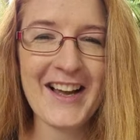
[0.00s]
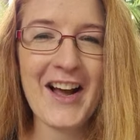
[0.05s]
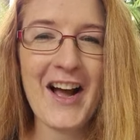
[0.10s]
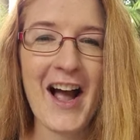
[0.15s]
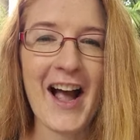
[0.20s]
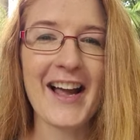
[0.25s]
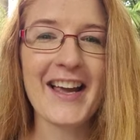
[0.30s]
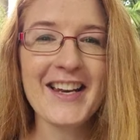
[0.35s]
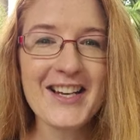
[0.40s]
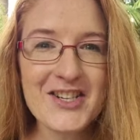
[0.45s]

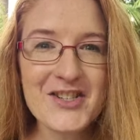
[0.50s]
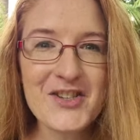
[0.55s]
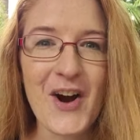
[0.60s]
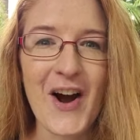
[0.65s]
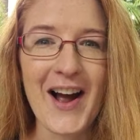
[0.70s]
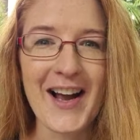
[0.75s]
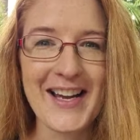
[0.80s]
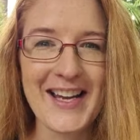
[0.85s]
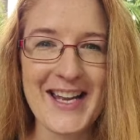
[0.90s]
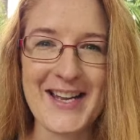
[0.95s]
I'm going to
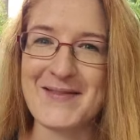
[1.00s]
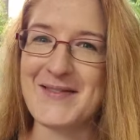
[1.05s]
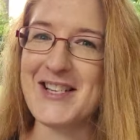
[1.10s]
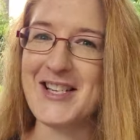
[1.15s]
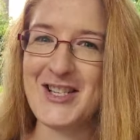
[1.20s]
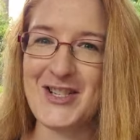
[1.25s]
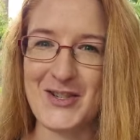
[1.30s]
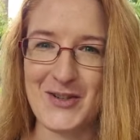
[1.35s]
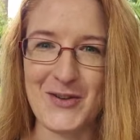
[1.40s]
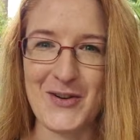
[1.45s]
try and keep
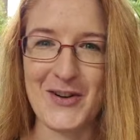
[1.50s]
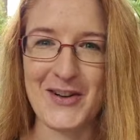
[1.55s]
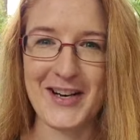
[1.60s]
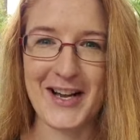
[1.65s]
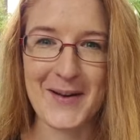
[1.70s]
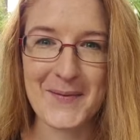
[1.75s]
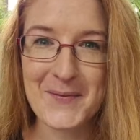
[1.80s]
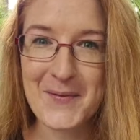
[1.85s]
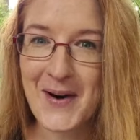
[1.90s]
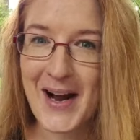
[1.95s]
this short.
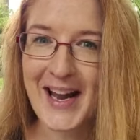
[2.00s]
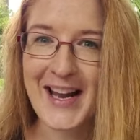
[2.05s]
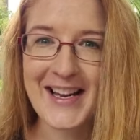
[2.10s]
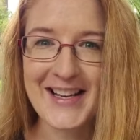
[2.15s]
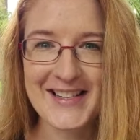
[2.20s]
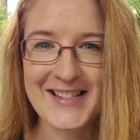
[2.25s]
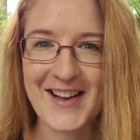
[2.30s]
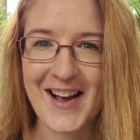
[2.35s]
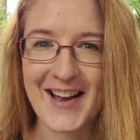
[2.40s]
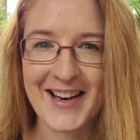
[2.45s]
I'm way
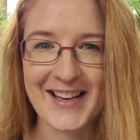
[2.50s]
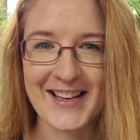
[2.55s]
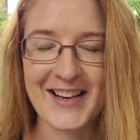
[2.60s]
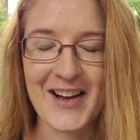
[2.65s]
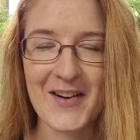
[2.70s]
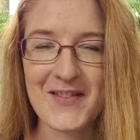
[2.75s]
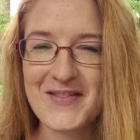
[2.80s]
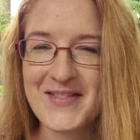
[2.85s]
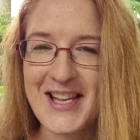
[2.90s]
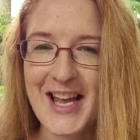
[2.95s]
excited.
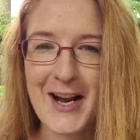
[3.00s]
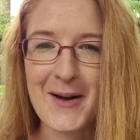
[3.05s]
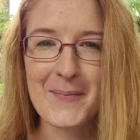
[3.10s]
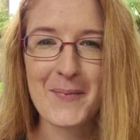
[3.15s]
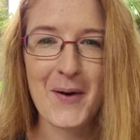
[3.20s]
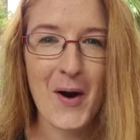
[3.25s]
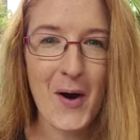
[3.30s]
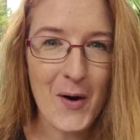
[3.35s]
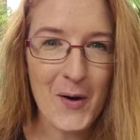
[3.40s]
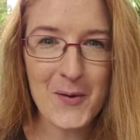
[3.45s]
I've set up
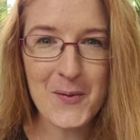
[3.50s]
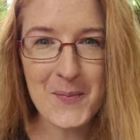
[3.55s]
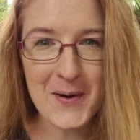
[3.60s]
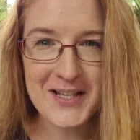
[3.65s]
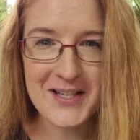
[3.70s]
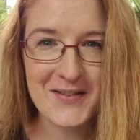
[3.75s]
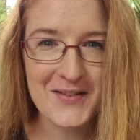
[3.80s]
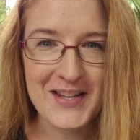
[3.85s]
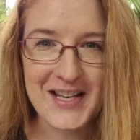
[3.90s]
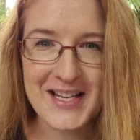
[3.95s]
a whole
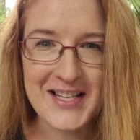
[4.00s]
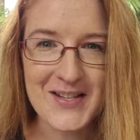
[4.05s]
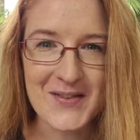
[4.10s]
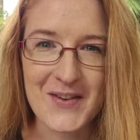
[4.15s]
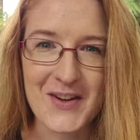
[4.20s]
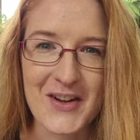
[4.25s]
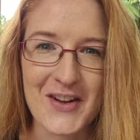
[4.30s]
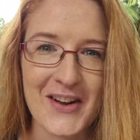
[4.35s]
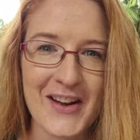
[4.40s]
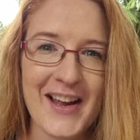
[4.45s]
bunch of things for
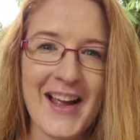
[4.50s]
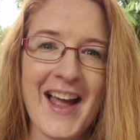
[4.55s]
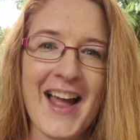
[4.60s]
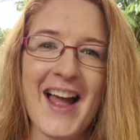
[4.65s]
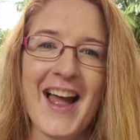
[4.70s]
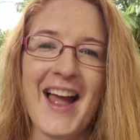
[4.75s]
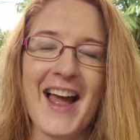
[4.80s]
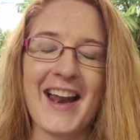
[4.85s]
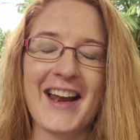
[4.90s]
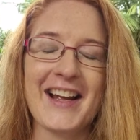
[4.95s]
you
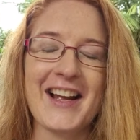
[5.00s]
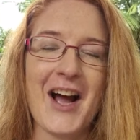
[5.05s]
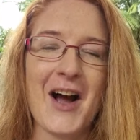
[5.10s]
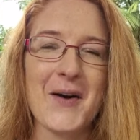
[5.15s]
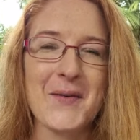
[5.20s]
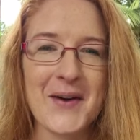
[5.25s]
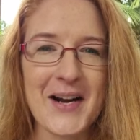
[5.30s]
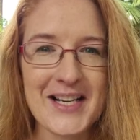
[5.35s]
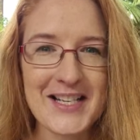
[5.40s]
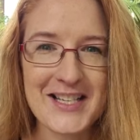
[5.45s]
and I
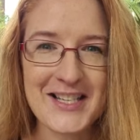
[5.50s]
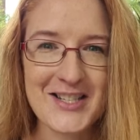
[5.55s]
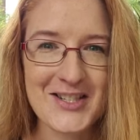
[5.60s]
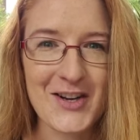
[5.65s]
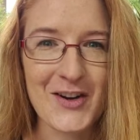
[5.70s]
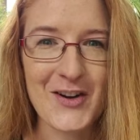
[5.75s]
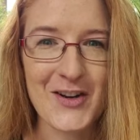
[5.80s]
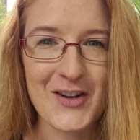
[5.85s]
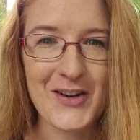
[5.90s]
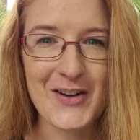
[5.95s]
can't wait to
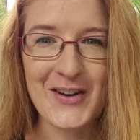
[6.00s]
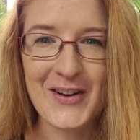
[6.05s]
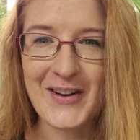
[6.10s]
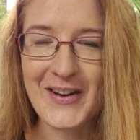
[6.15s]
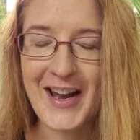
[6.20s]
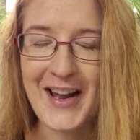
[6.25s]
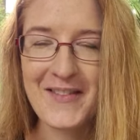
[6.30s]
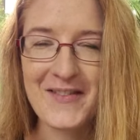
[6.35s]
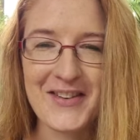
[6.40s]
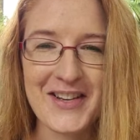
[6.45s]
show you
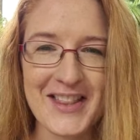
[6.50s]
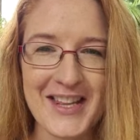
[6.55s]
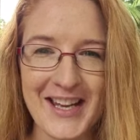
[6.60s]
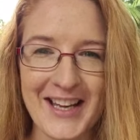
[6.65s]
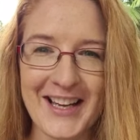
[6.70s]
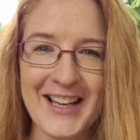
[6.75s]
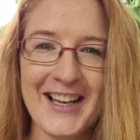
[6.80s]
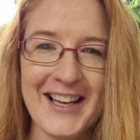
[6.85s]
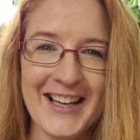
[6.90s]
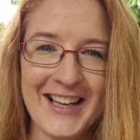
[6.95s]

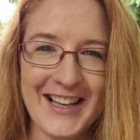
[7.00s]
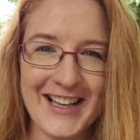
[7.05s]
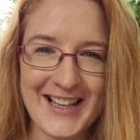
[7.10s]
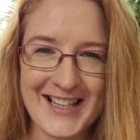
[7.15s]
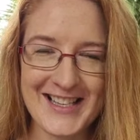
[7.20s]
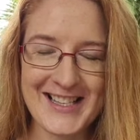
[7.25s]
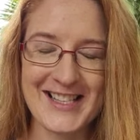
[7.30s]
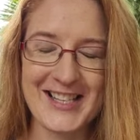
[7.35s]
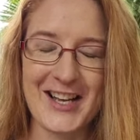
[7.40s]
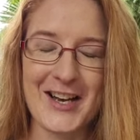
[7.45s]
everything.
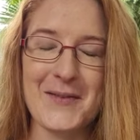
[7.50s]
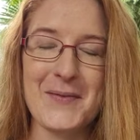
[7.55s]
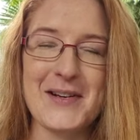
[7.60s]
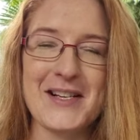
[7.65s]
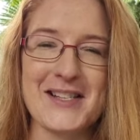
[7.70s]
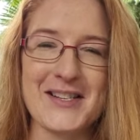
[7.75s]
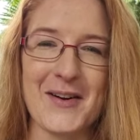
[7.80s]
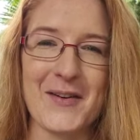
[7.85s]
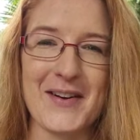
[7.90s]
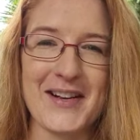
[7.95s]
It's going to be
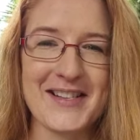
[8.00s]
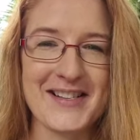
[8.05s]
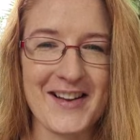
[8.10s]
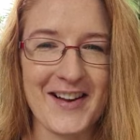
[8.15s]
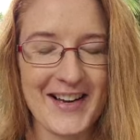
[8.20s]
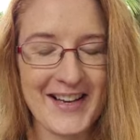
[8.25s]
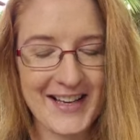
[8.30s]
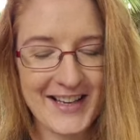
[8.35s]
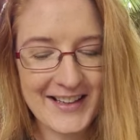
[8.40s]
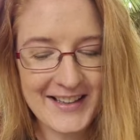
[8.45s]
so
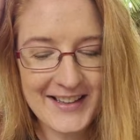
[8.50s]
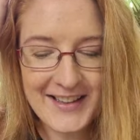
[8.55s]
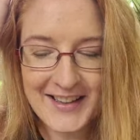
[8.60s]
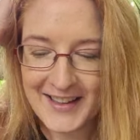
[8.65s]
exciting.